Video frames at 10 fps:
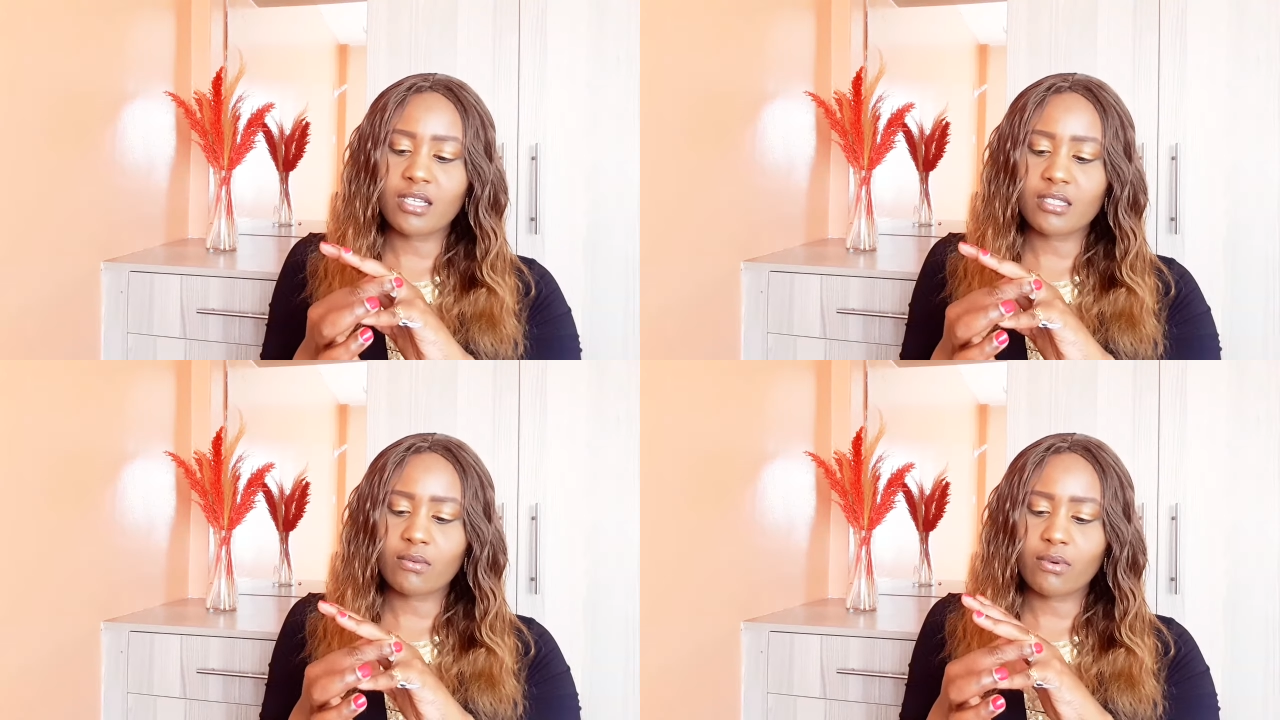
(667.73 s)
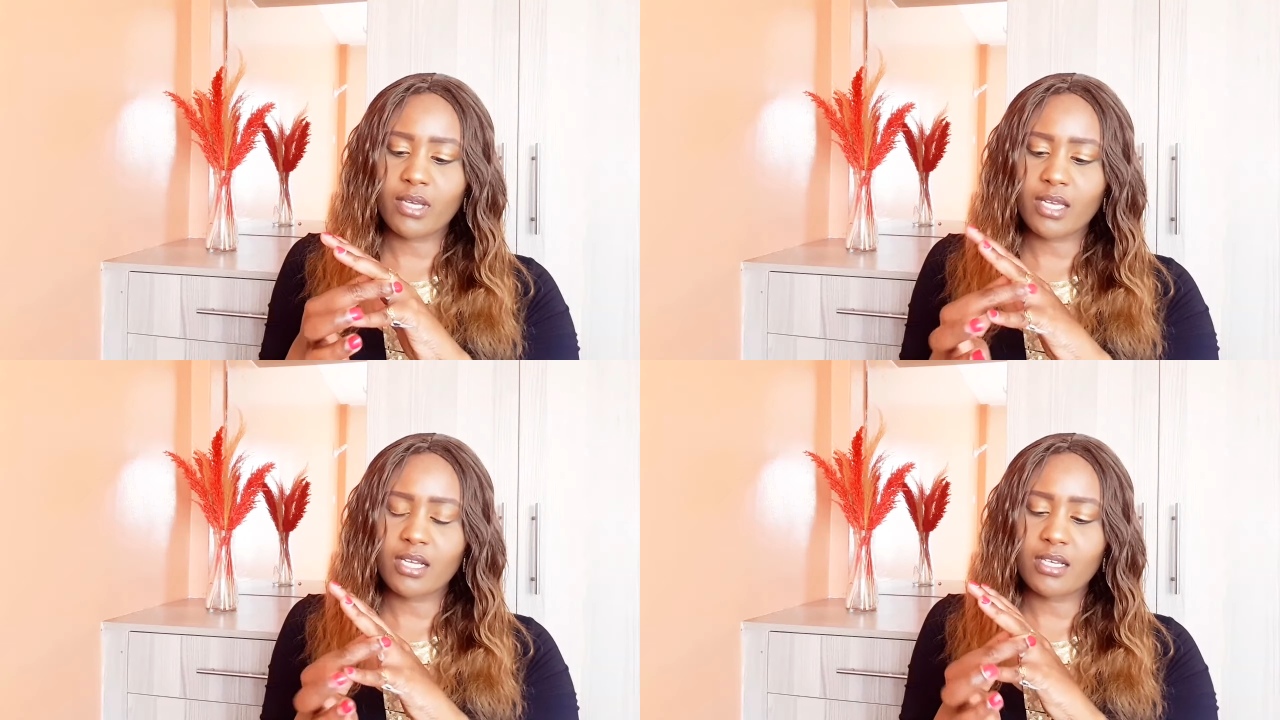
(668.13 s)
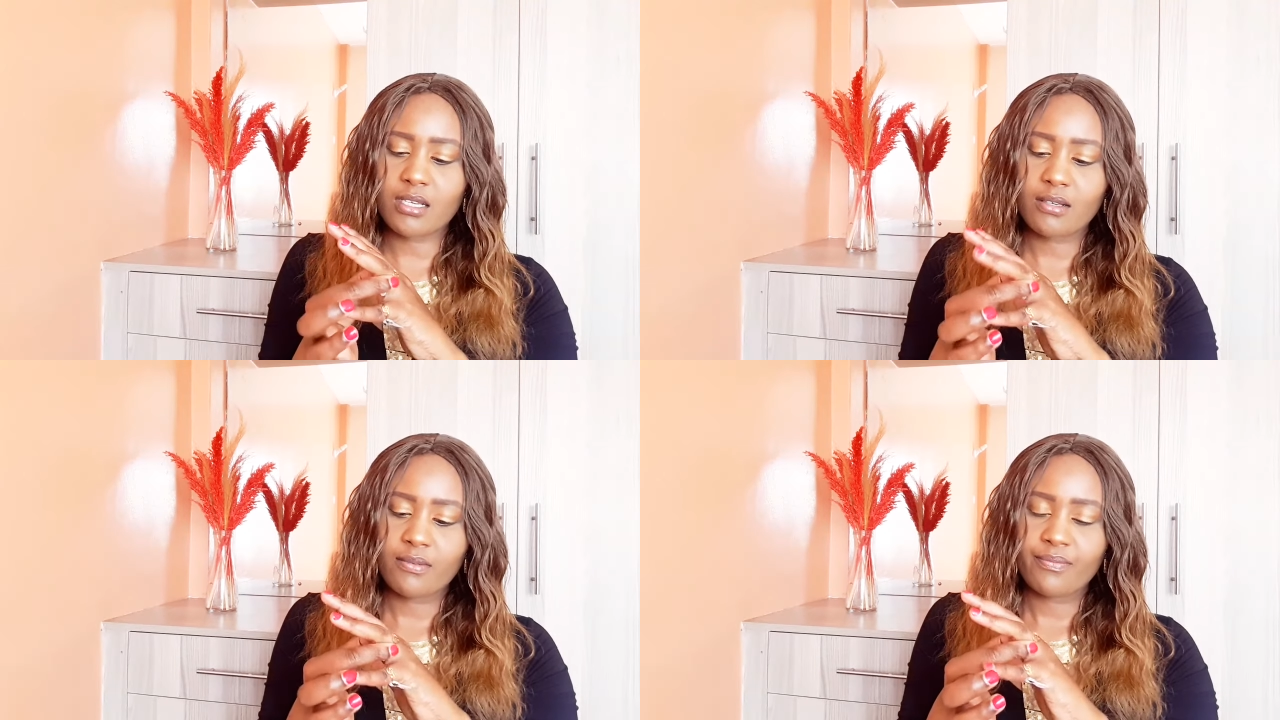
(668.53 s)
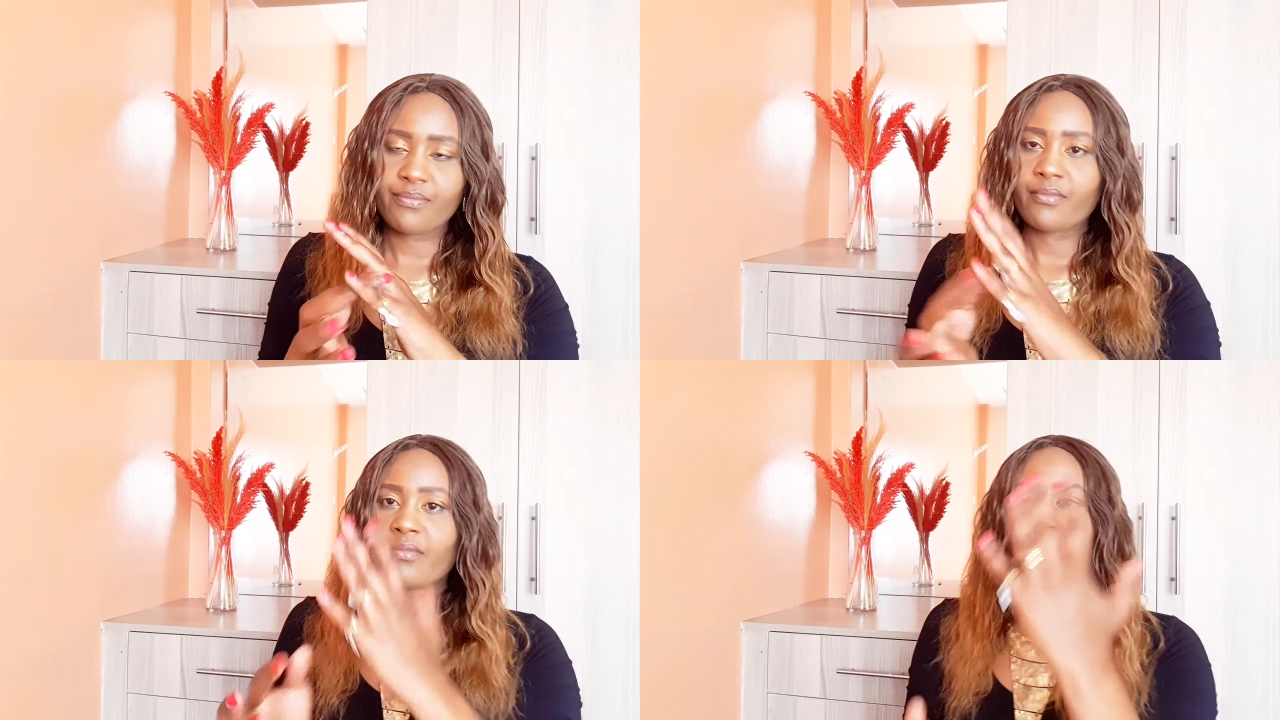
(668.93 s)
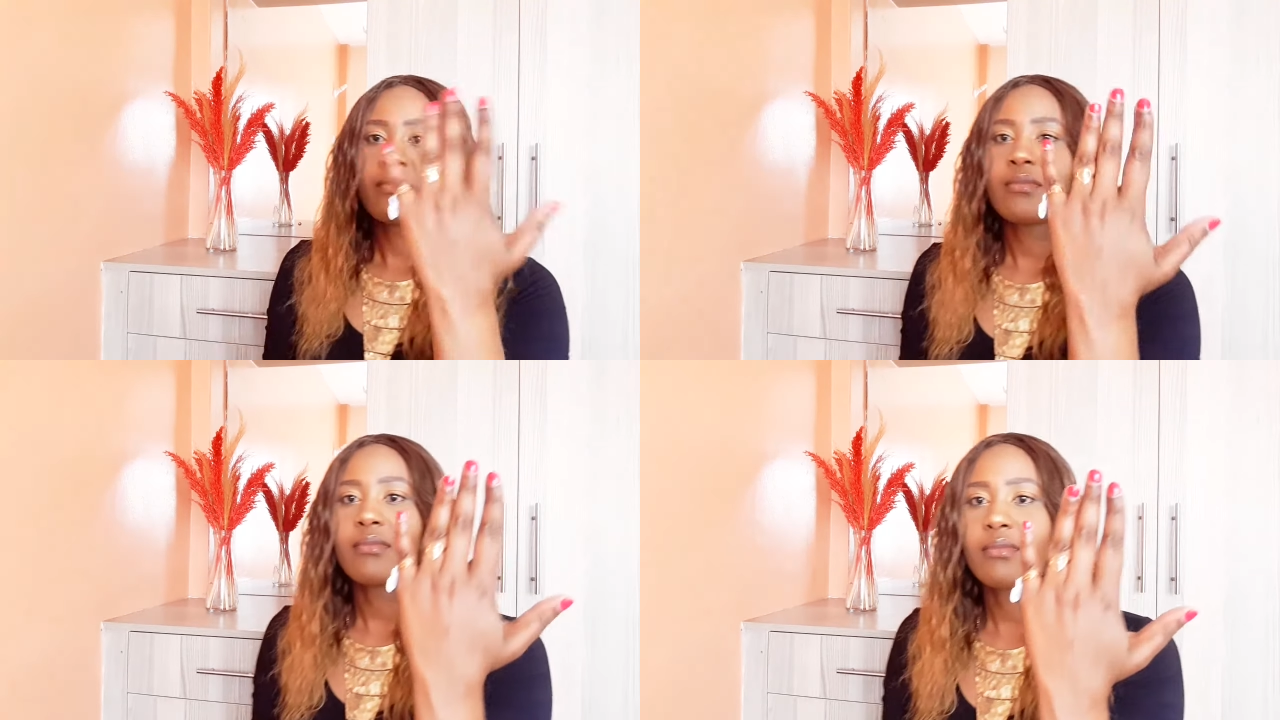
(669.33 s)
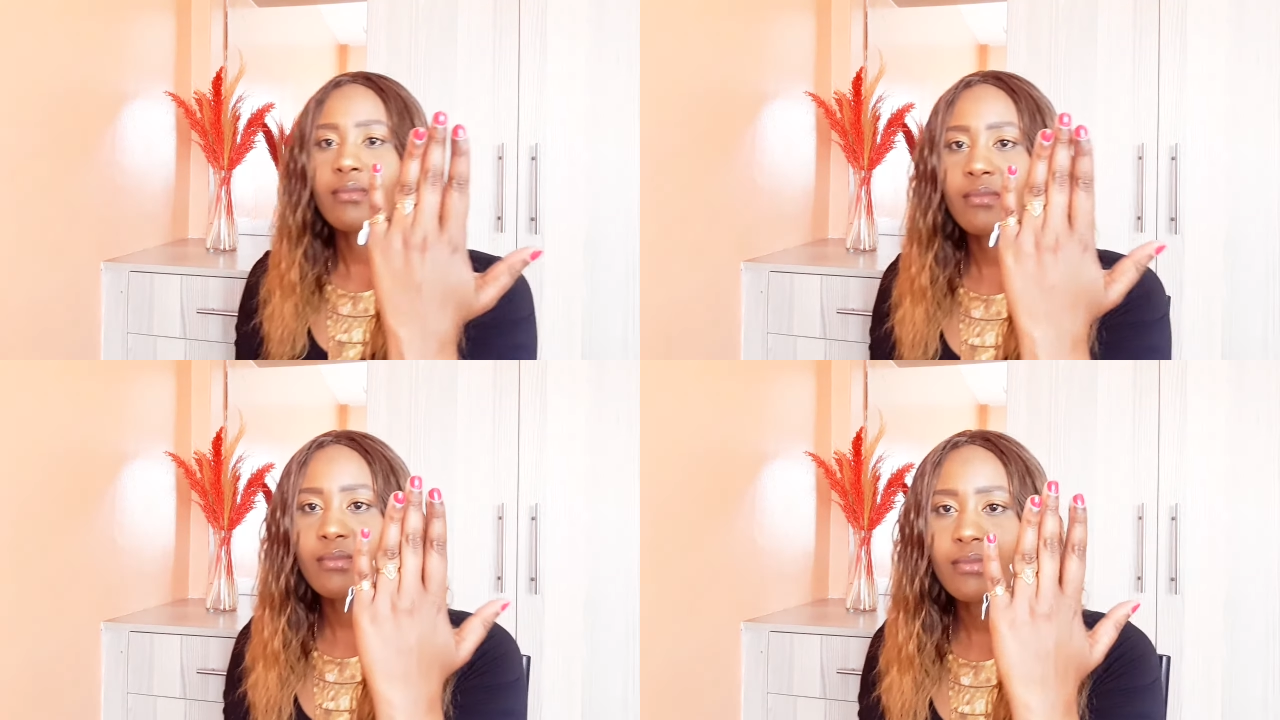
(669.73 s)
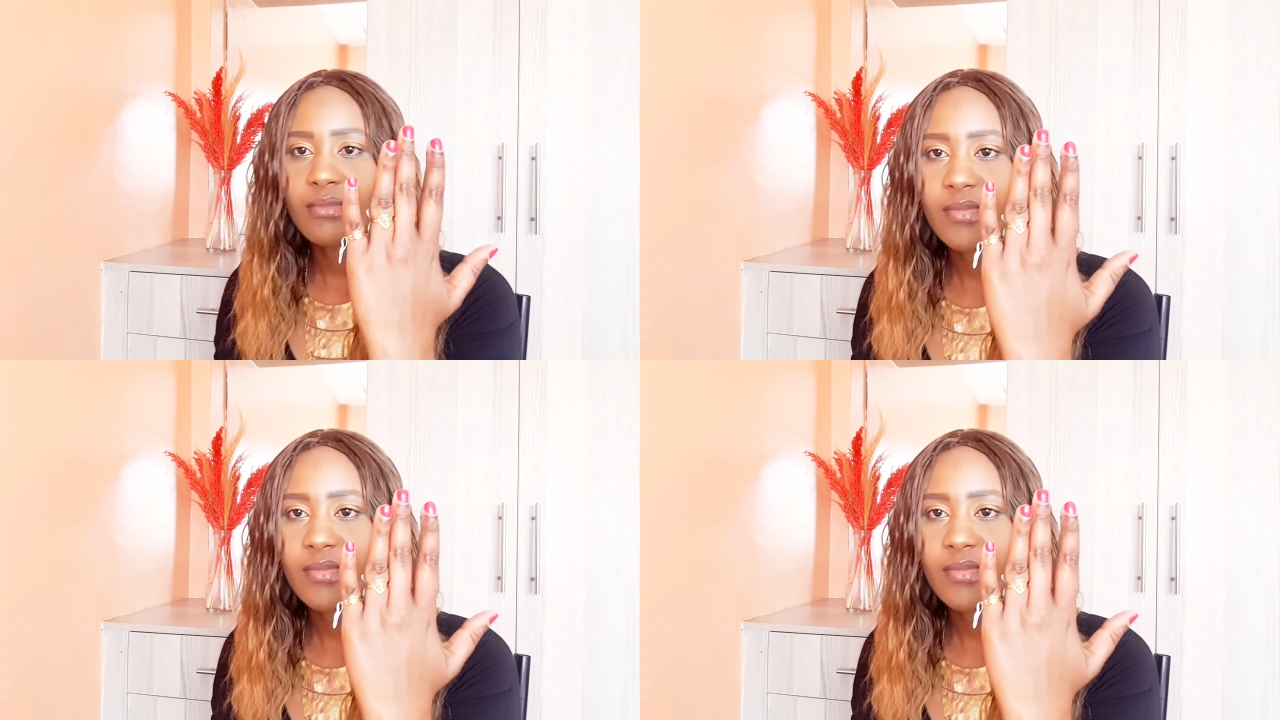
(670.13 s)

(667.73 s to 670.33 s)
as well mm -hmm.